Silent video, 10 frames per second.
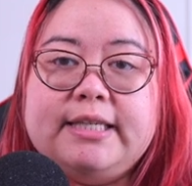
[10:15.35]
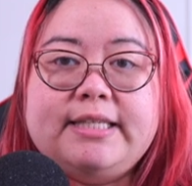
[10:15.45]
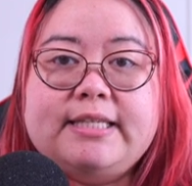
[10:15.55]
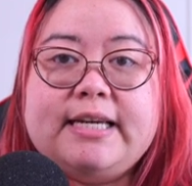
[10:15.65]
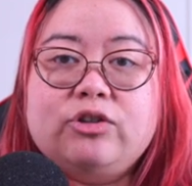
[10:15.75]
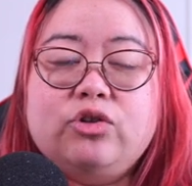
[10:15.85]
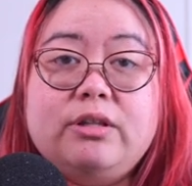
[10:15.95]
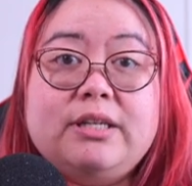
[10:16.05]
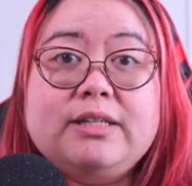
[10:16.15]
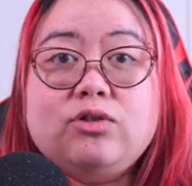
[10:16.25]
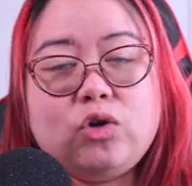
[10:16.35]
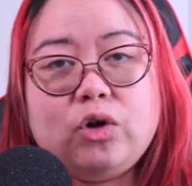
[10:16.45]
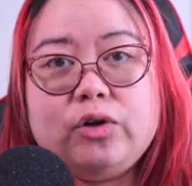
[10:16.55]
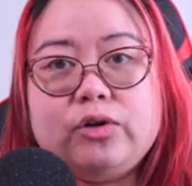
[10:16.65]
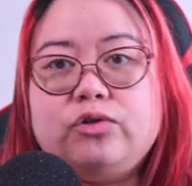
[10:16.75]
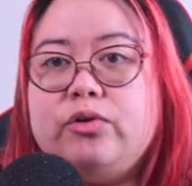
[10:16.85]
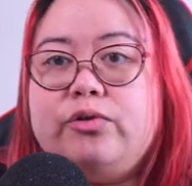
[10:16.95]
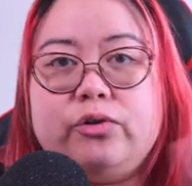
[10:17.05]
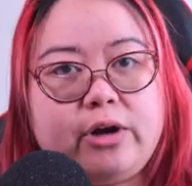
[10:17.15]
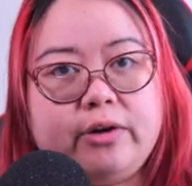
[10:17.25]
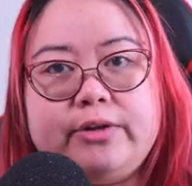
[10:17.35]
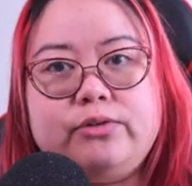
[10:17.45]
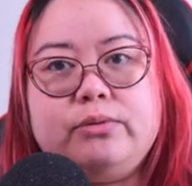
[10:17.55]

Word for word: This is actually the installer, so you're not going